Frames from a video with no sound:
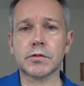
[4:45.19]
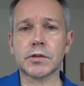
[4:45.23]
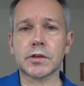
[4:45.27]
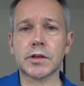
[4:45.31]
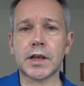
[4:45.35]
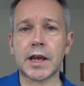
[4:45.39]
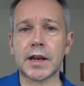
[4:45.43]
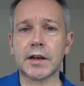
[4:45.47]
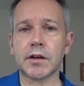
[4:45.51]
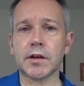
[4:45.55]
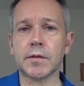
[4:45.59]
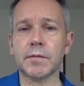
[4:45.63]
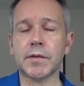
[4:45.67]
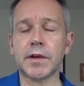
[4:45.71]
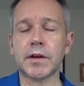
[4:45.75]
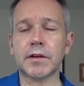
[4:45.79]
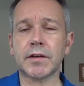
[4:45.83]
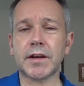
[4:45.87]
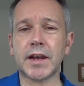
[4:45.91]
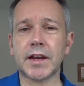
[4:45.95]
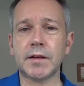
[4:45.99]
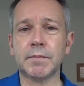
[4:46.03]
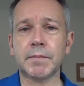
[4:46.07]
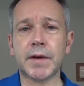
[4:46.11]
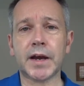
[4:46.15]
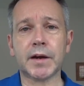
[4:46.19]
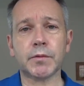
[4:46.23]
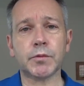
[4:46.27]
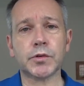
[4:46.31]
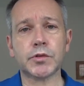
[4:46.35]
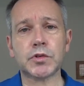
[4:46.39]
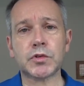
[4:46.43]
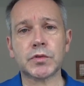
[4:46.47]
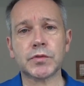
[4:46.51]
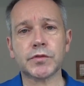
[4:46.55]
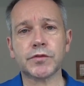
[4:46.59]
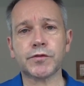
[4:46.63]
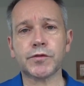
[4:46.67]
getting up there and getting back,
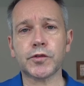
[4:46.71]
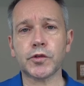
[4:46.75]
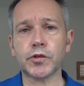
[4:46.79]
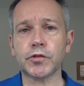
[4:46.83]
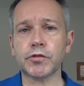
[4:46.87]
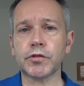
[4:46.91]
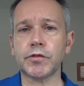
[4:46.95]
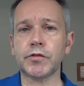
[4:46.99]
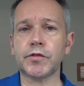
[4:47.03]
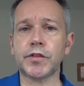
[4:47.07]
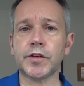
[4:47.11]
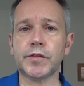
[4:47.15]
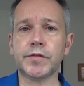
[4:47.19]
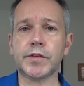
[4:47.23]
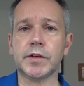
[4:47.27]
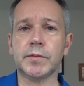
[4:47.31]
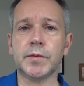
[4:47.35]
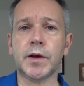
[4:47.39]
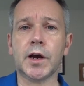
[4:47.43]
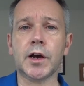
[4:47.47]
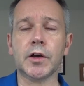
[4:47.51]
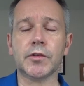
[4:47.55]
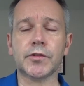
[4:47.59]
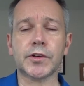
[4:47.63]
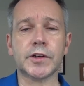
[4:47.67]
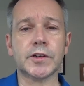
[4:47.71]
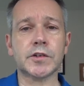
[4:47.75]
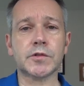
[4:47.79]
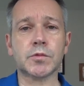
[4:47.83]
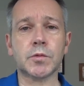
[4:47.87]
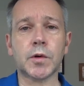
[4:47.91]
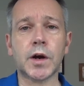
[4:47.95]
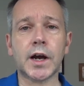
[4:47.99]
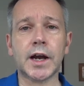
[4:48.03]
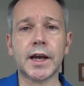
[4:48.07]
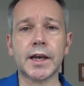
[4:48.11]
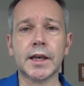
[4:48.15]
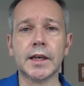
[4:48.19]
which was 450 miles each
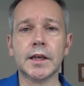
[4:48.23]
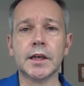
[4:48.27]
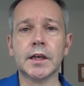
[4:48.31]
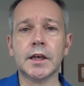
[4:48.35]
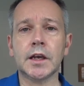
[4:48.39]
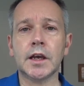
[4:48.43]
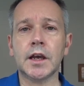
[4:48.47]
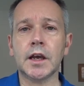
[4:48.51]
way,